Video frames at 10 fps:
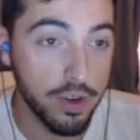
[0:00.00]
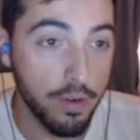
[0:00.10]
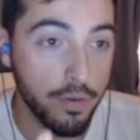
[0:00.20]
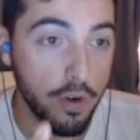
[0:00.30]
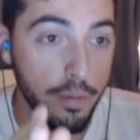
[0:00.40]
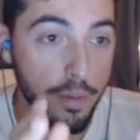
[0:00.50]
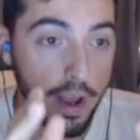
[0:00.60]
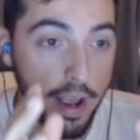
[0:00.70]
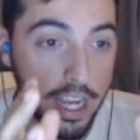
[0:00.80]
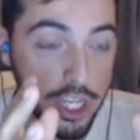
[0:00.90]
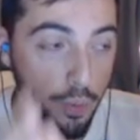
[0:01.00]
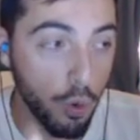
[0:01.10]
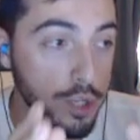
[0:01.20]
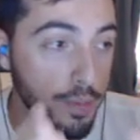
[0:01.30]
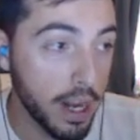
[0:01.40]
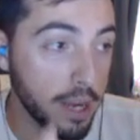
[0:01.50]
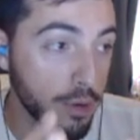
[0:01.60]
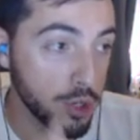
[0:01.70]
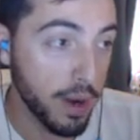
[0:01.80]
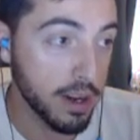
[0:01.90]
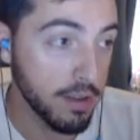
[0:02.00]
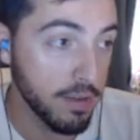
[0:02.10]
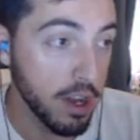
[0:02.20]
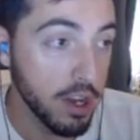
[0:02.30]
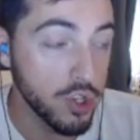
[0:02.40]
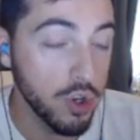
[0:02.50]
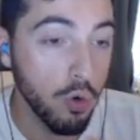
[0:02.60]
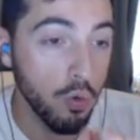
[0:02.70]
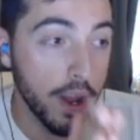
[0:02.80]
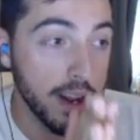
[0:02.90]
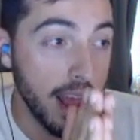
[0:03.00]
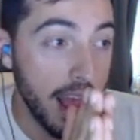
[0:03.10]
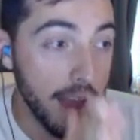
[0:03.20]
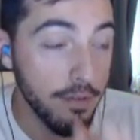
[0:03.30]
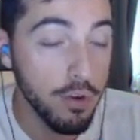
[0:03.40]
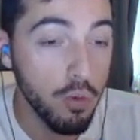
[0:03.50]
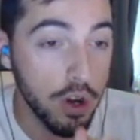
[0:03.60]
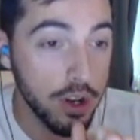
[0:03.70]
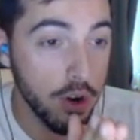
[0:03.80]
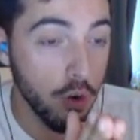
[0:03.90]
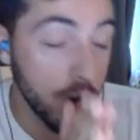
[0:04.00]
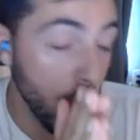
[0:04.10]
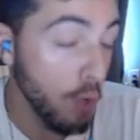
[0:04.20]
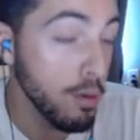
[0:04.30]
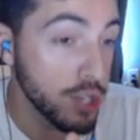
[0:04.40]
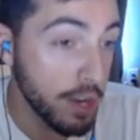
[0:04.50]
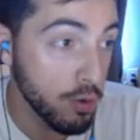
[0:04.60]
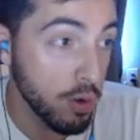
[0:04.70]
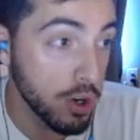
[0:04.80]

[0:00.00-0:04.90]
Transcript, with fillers: from a sports betting perspective. So when everyone, when almost everyone